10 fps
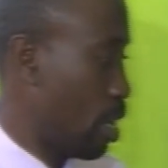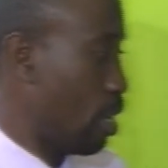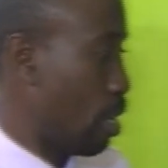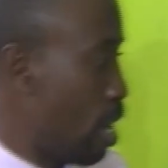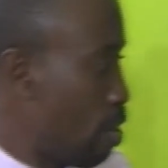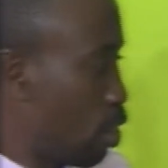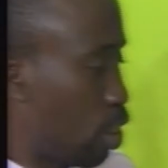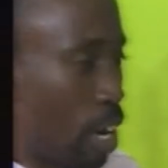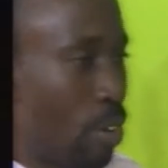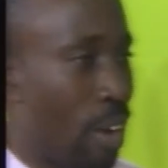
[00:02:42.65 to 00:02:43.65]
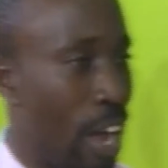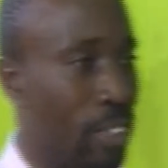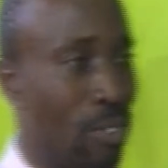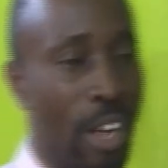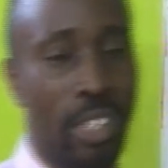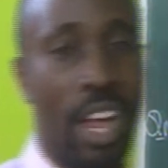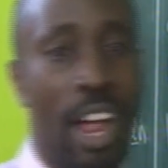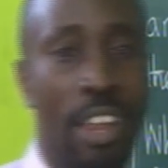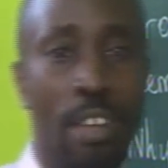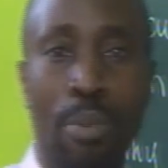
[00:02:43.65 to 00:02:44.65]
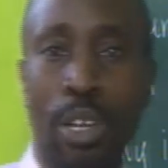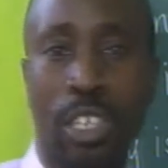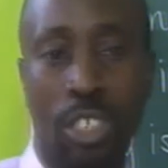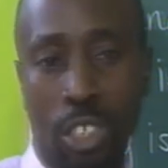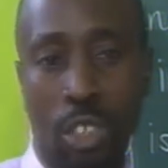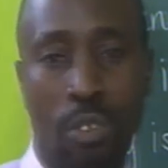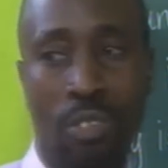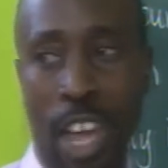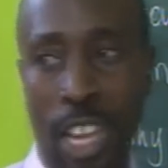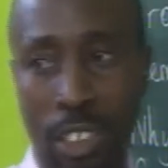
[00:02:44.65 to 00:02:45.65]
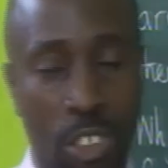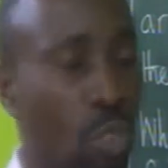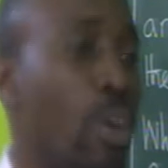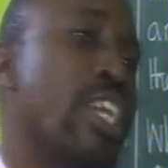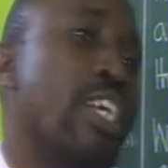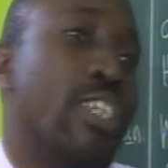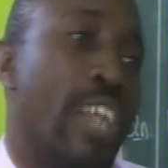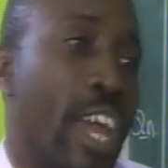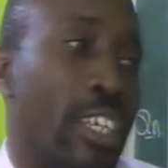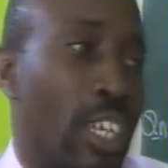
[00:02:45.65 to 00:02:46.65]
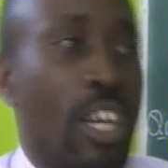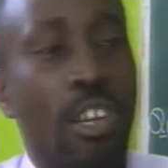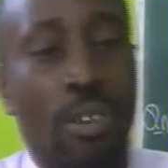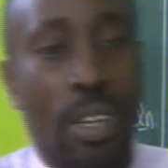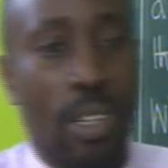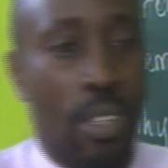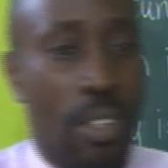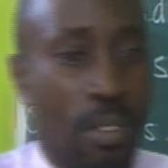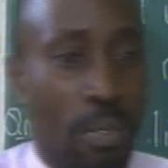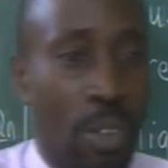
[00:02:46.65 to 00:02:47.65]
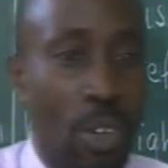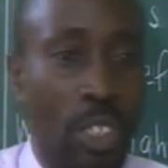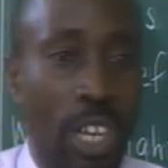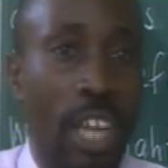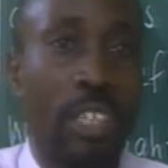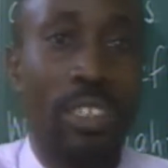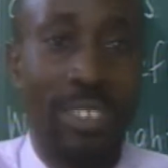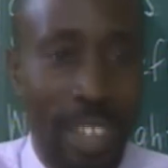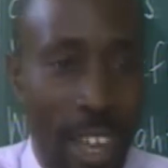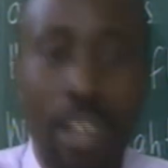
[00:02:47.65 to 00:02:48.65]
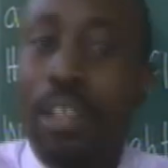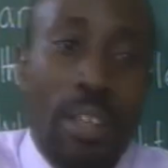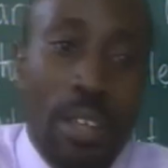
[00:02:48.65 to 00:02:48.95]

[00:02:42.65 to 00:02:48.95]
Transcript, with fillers: Then we shall look at what are the importances of light. Do we need light anyway? Because light is there.